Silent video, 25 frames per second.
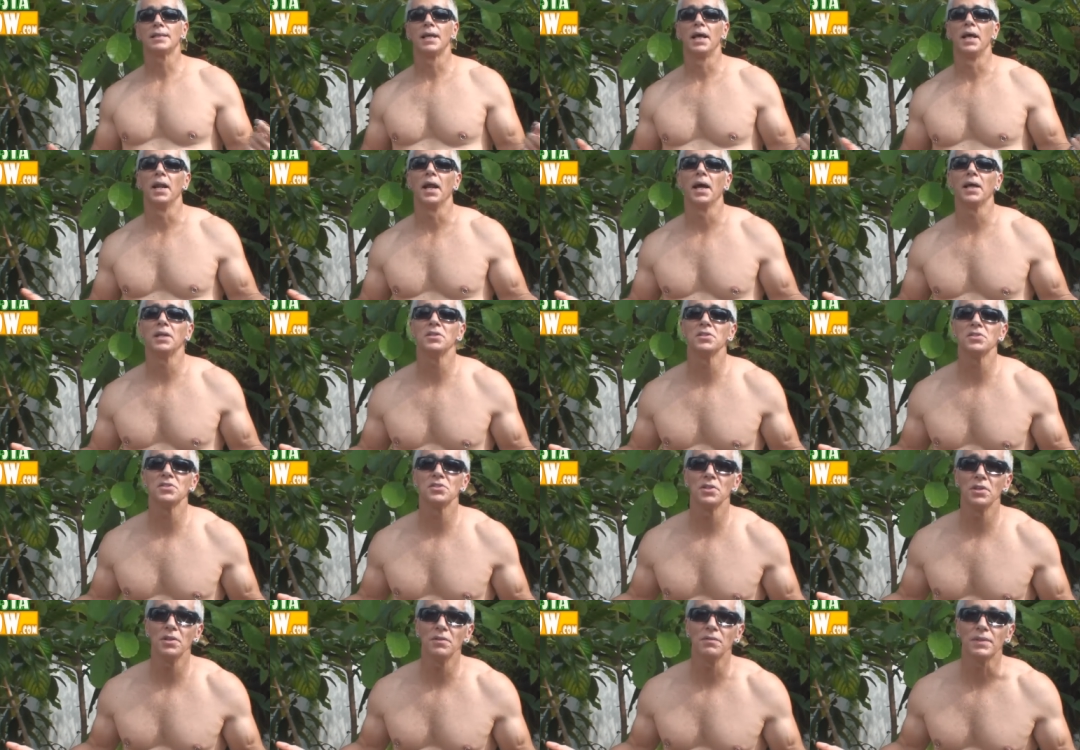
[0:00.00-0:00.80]
said I
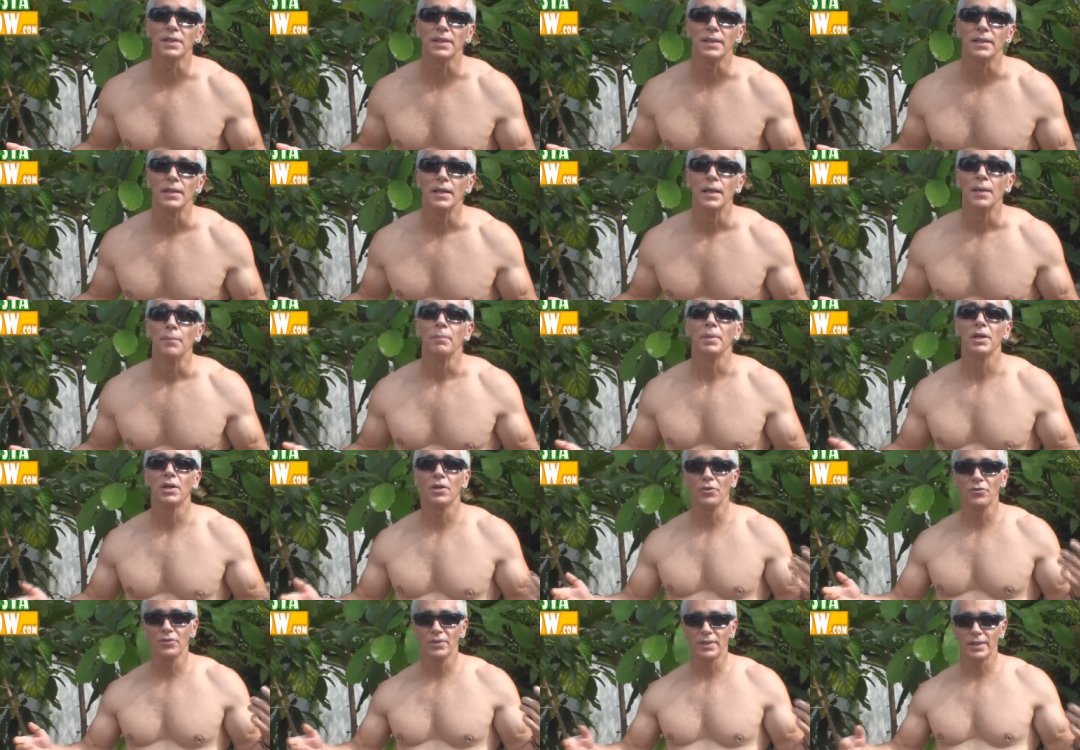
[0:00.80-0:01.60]
deserved it
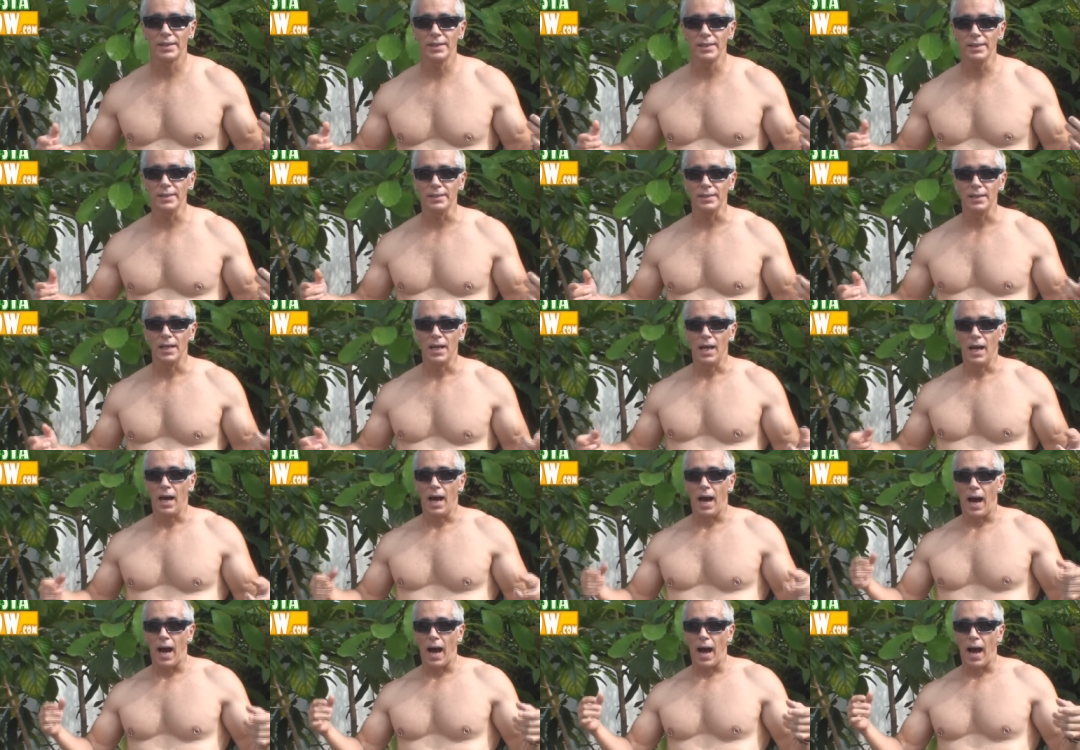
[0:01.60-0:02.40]
because, again,
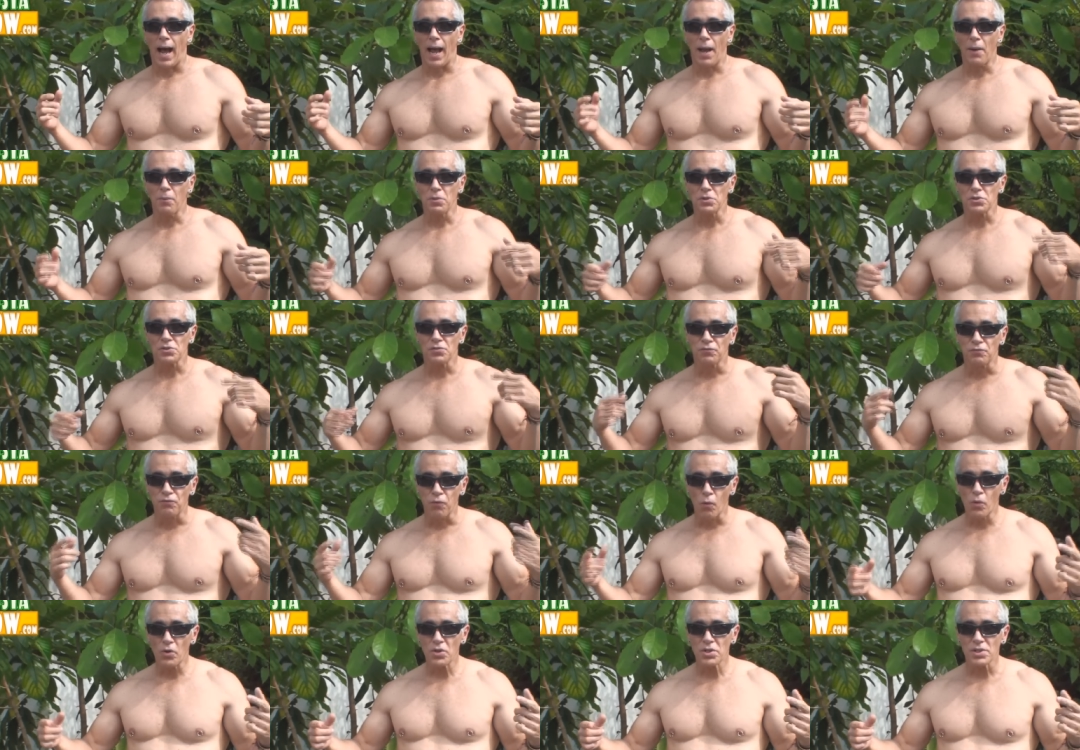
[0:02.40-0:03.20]
I was
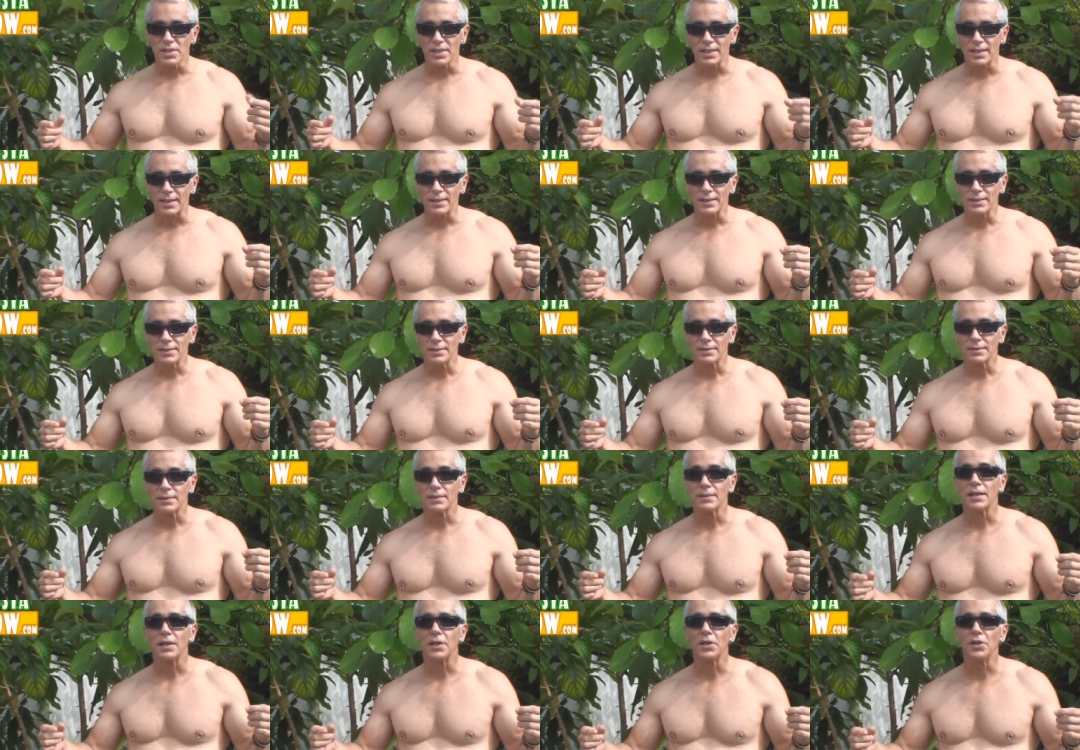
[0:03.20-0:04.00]
forcing,
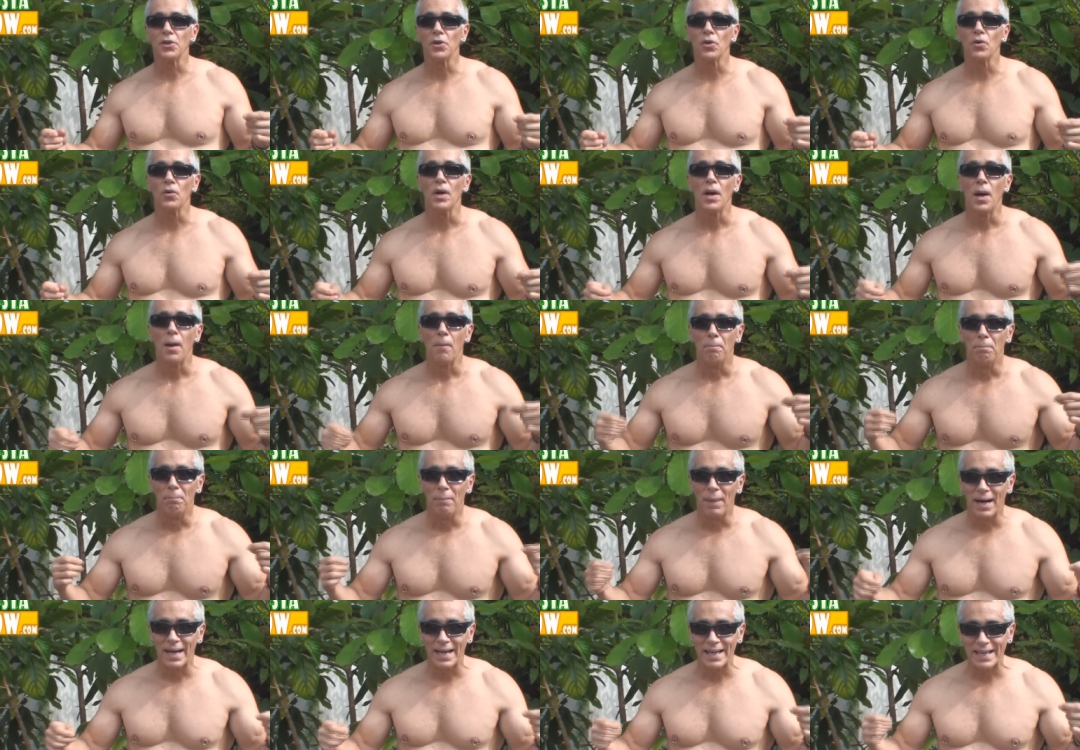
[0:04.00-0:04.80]
you know,
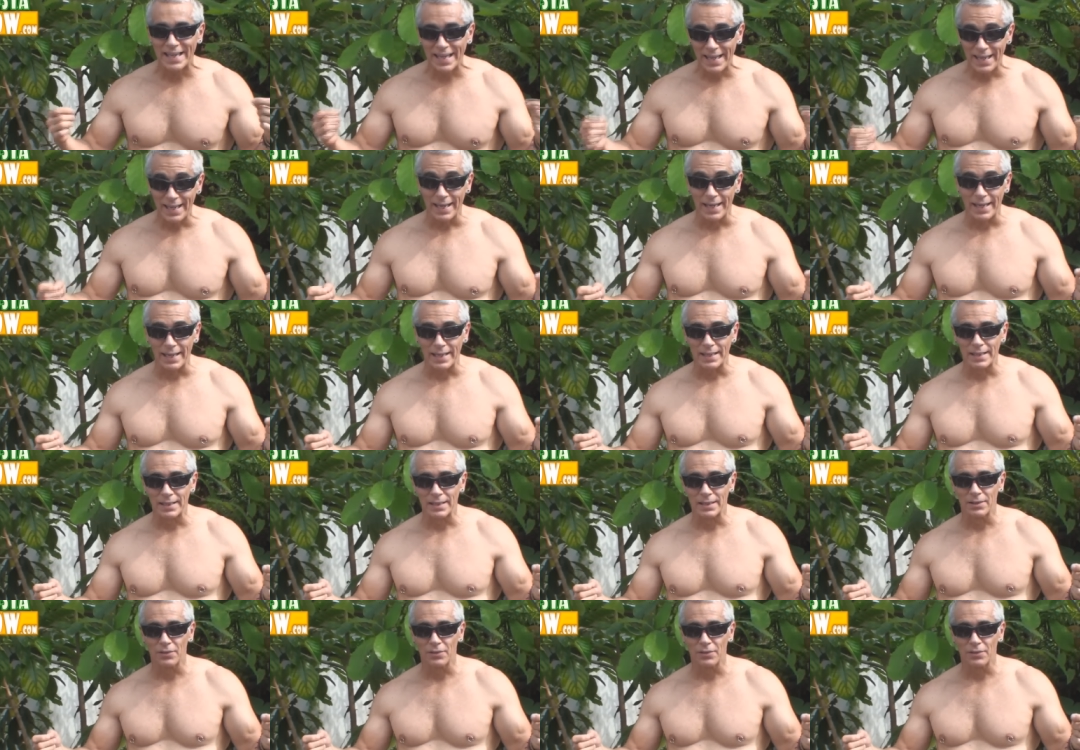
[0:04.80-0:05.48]
my gay.